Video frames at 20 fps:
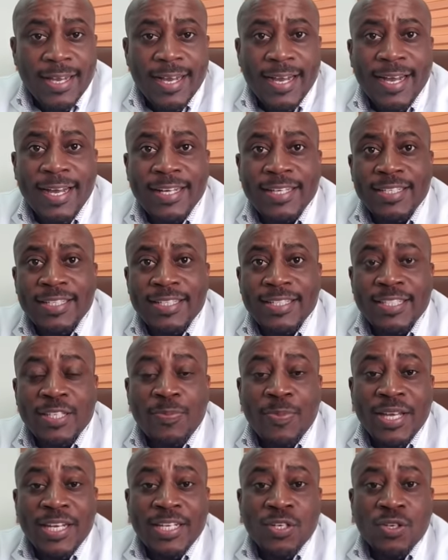And
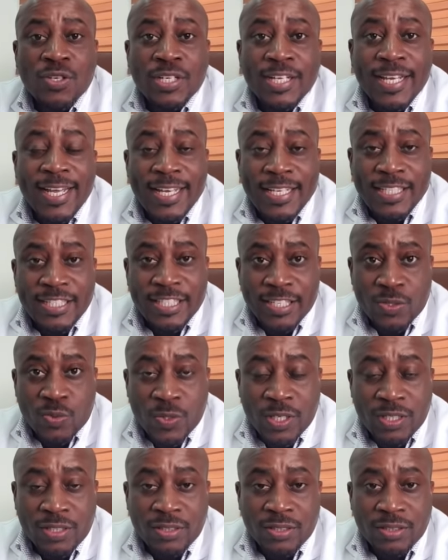depending on age as
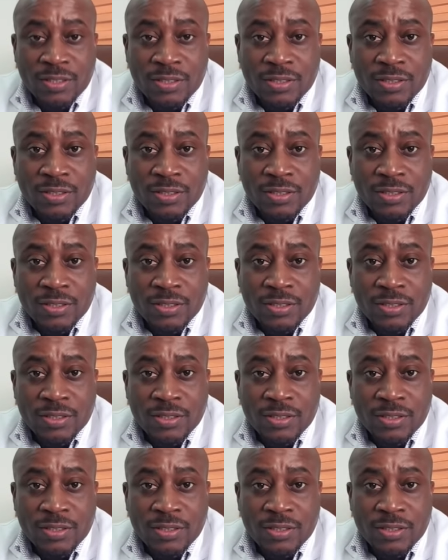well.